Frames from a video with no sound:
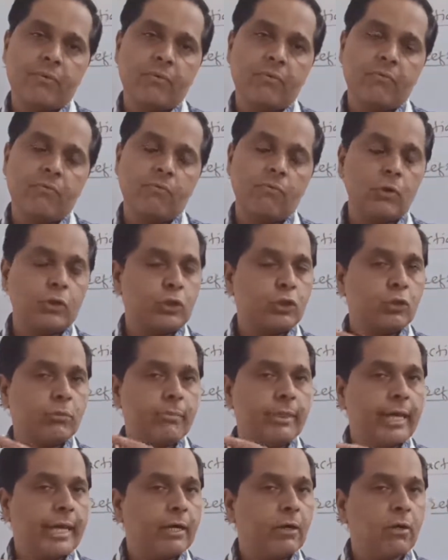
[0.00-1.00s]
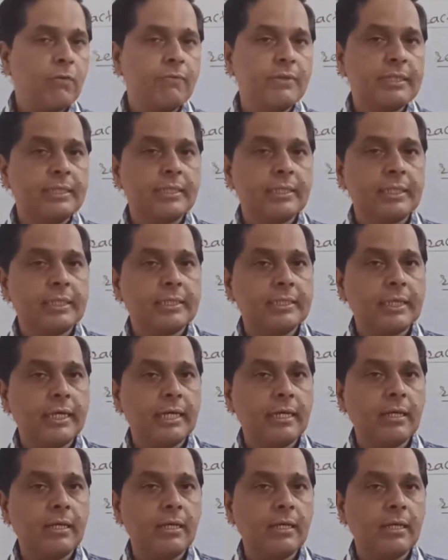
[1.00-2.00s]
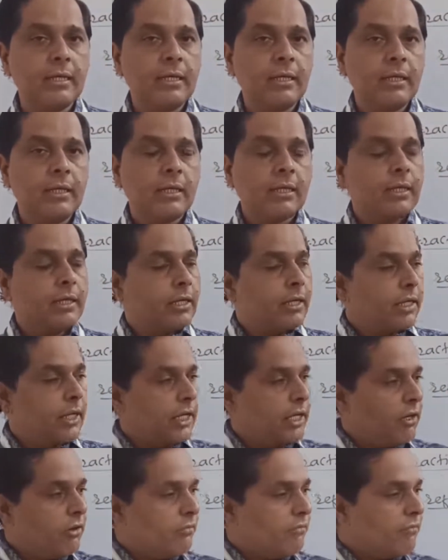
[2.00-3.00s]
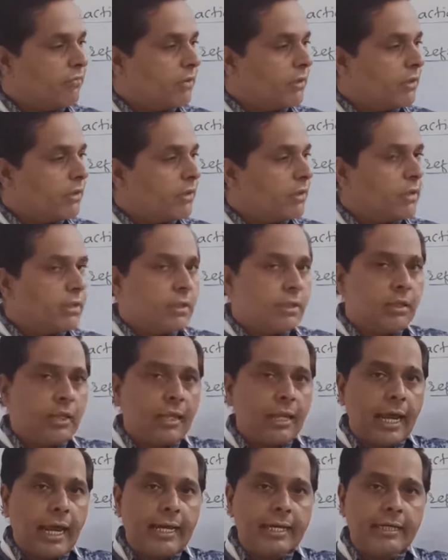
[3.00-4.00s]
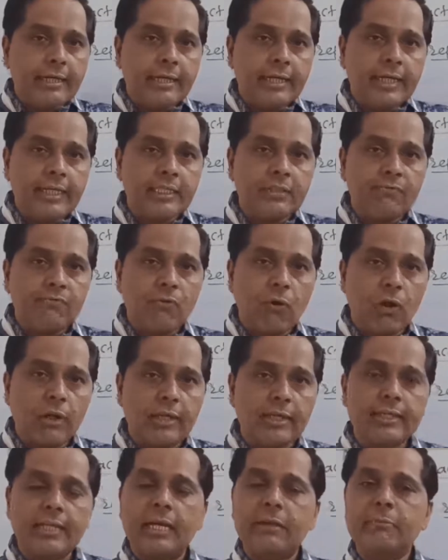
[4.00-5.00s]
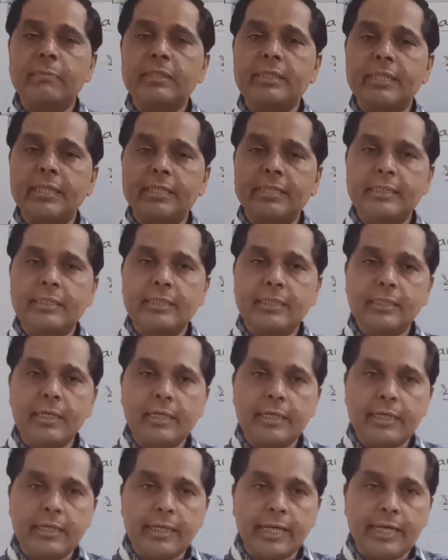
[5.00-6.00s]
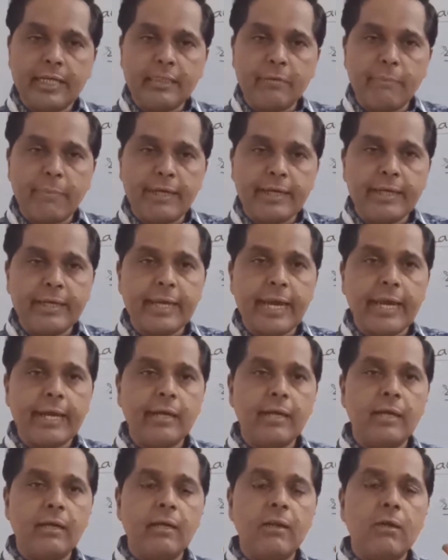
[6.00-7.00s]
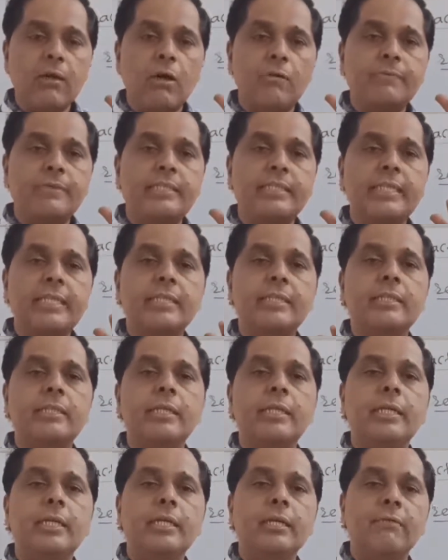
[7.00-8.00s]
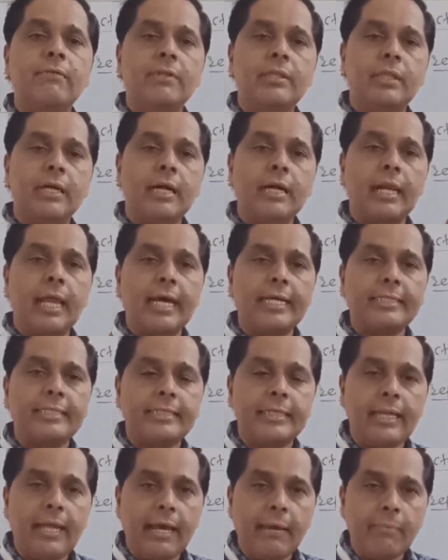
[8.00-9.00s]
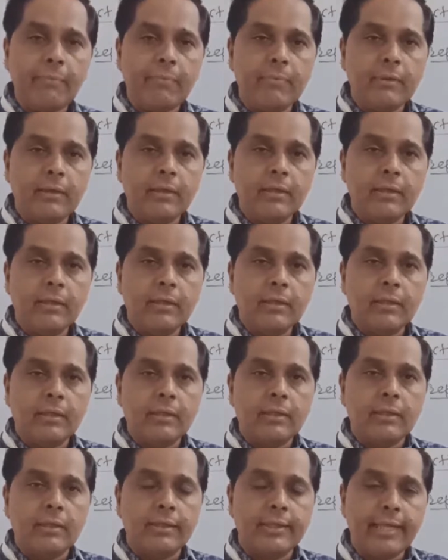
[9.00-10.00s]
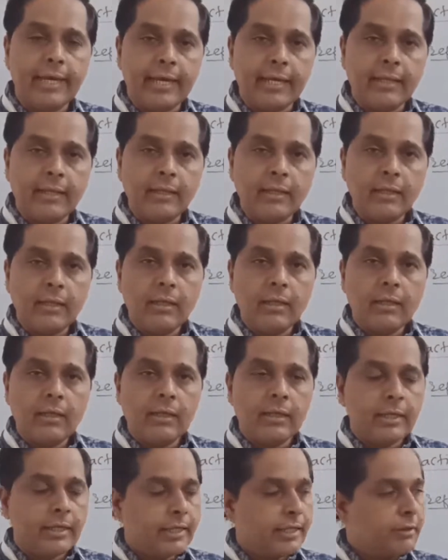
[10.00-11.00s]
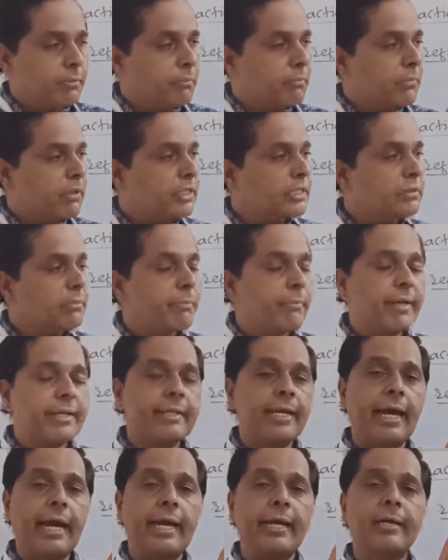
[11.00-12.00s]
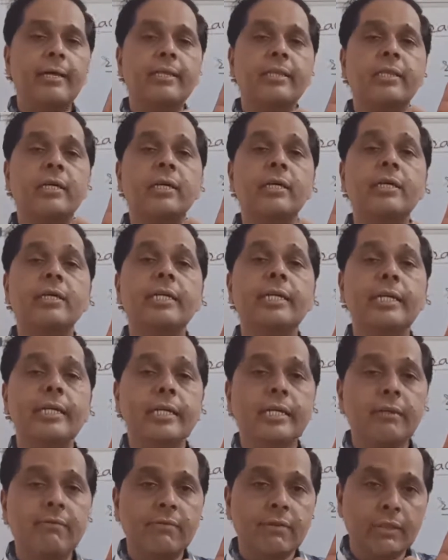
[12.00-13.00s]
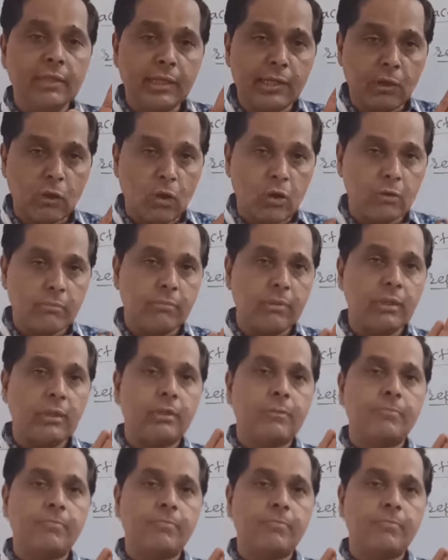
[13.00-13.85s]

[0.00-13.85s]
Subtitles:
What should be the angle of incidence then? If the light ray is falling, that means incident ray is making angle of 60 degree with the glass slab, then it must make the angle 30 degree with the normal,